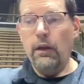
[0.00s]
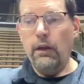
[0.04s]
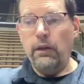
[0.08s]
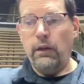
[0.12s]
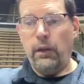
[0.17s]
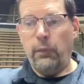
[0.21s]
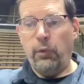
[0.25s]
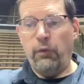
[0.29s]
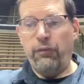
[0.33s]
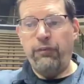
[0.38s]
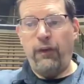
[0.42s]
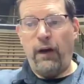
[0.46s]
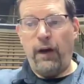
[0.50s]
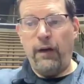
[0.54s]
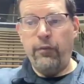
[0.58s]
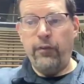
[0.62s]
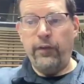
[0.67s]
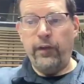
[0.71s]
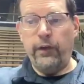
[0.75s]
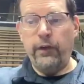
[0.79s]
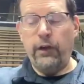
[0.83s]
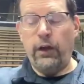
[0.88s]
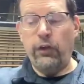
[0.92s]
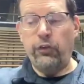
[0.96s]
number five in
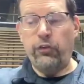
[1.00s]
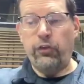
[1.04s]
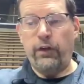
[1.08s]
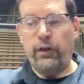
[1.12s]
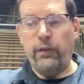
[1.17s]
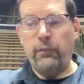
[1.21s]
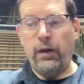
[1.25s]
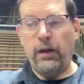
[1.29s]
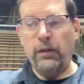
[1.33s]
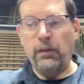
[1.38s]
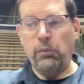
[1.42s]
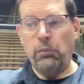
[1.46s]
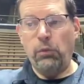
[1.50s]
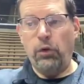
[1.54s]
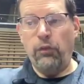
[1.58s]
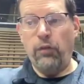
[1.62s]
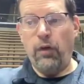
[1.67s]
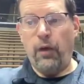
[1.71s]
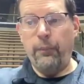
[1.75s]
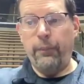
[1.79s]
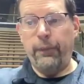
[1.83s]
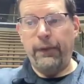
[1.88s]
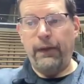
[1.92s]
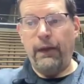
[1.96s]
the country and about to move
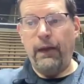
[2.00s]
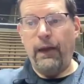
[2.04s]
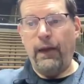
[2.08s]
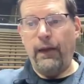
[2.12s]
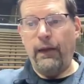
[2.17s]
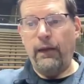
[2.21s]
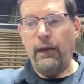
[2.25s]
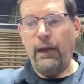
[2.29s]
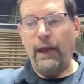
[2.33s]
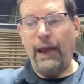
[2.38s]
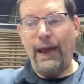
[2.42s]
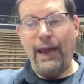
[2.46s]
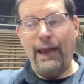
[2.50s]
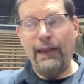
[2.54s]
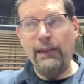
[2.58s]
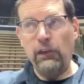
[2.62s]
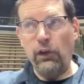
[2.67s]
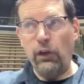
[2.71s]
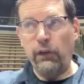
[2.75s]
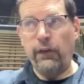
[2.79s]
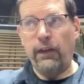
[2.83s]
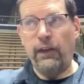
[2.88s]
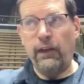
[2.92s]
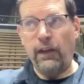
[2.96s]
up again and
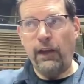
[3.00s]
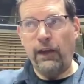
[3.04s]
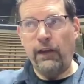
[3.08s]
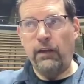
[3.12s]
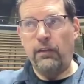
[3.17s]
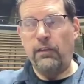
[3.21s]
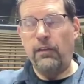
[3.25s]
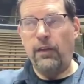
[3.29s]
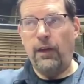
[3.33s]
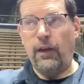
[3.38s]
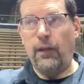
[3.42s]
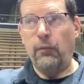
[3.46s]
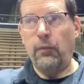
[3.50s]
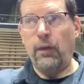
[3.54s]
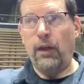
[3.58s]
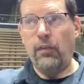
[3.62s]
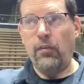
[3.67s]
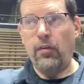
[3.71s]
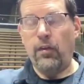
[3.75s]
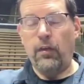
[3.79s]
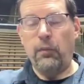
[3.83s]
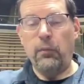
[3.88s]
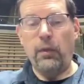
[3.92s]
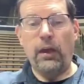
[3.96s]
looking like a team
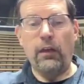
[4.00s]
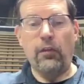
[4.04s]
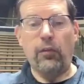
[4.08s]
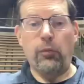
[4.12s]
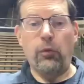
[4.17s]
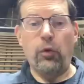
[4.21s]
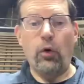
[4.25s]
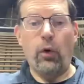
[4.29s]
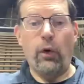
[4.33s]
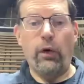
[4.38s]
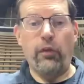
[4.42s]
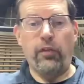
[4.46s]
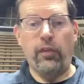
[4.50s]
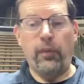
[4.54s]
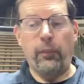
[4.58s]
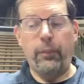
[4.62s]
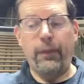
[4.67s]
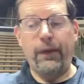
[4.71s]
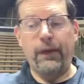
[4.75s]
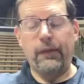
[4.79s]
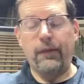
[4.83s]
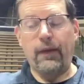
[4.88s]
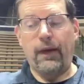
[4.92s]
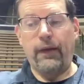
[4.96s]
that's going to make some noise in the
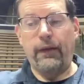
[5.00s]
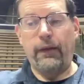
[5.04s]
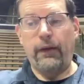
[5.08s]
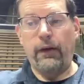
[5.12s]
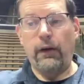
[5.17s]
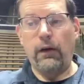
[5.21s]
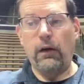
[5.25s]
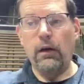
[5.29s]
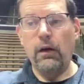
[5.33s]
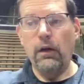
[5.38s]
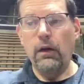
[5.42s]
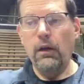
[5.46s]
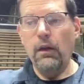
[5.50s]
Big Ten here.